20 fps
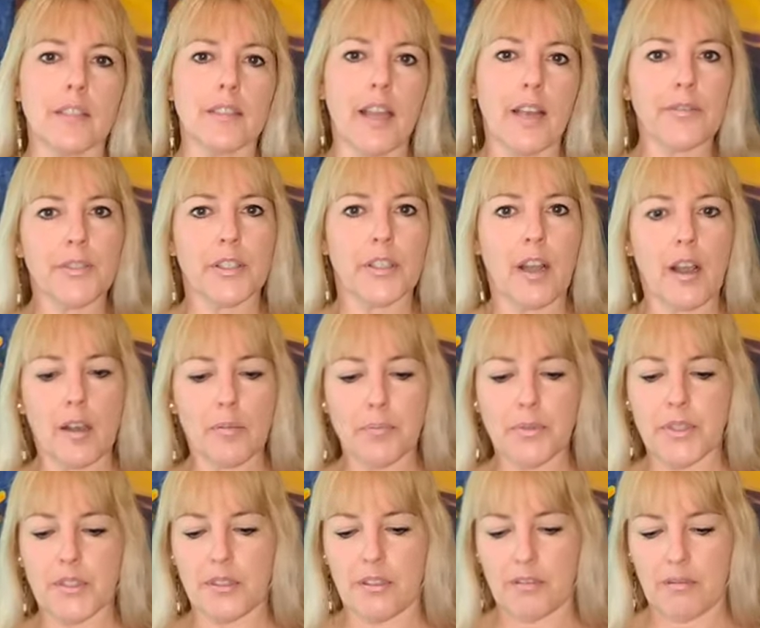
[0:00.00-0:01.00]

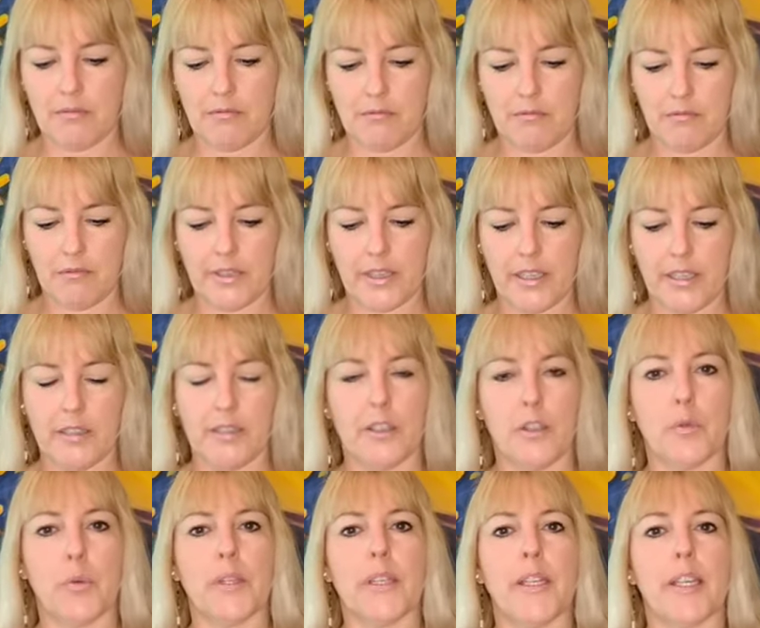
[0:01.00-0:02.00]
f-stops that
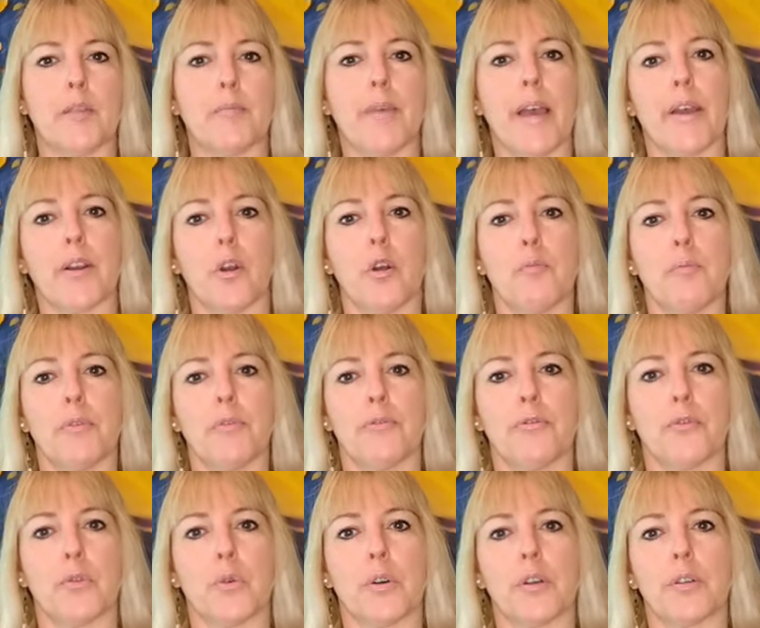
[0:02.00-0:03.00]
you would keep that open
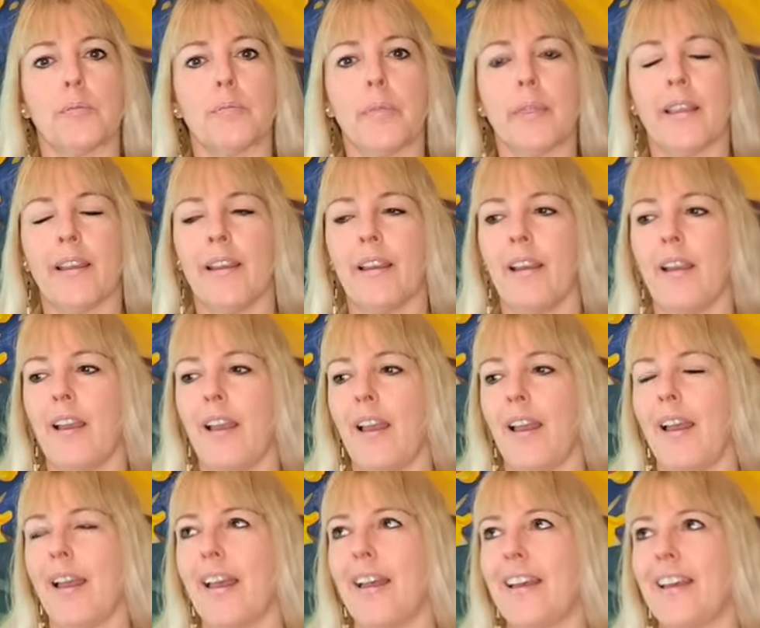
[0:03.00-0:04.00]
for.
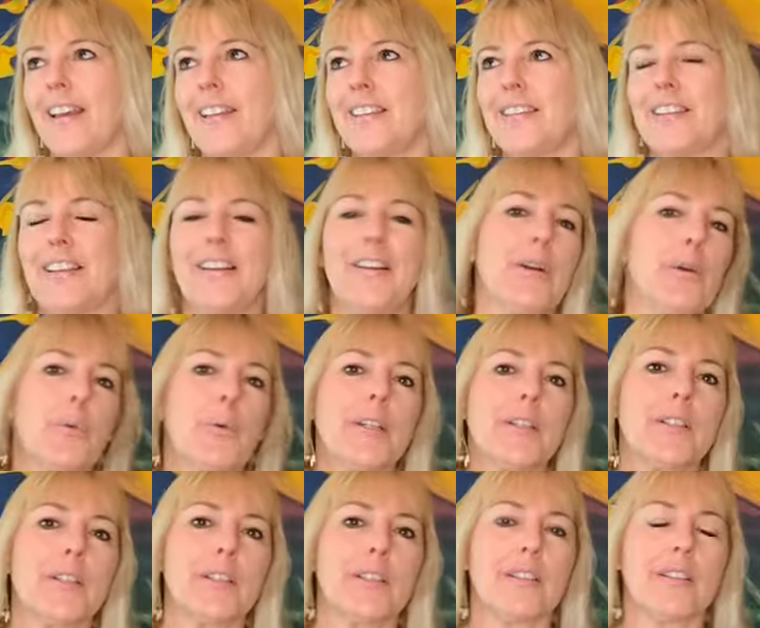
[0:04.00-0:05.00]
And
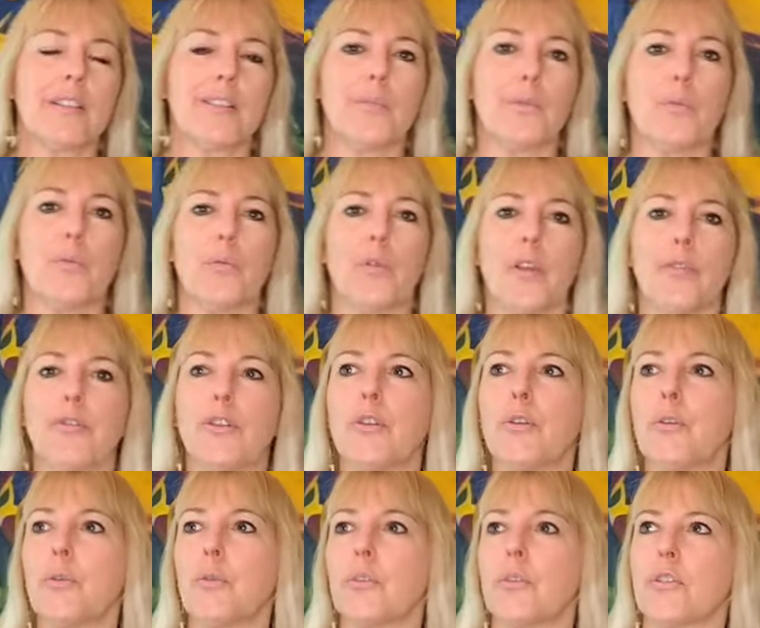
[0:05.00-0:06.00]
what's if
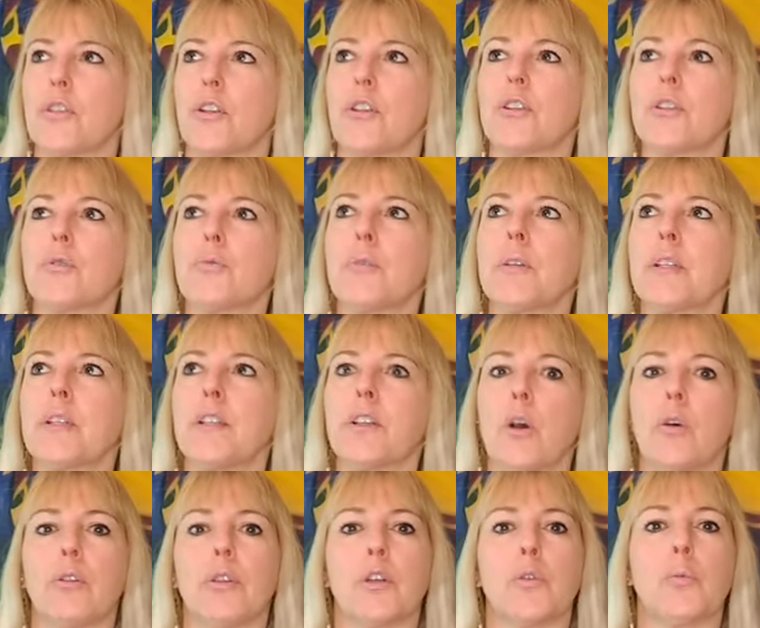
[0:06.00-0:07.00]
you so this really
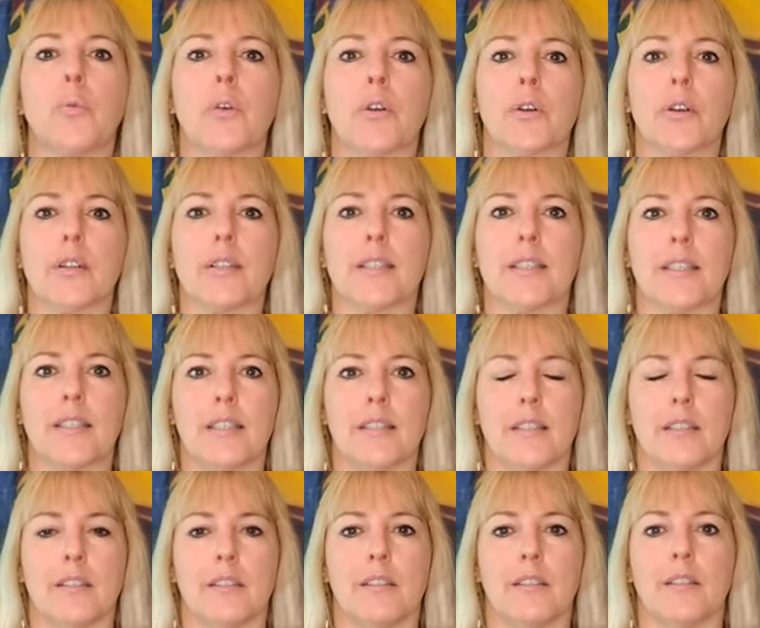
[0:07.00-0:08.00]
only works
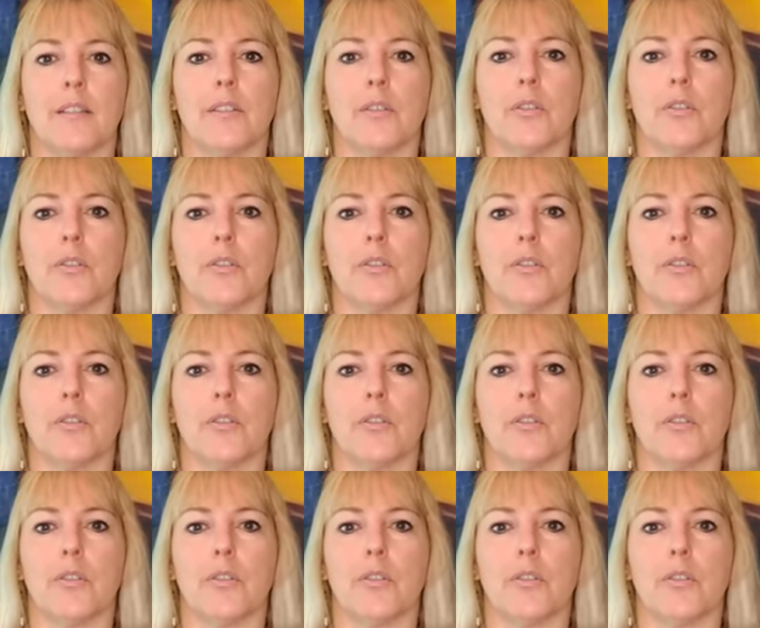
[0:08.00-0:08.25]
in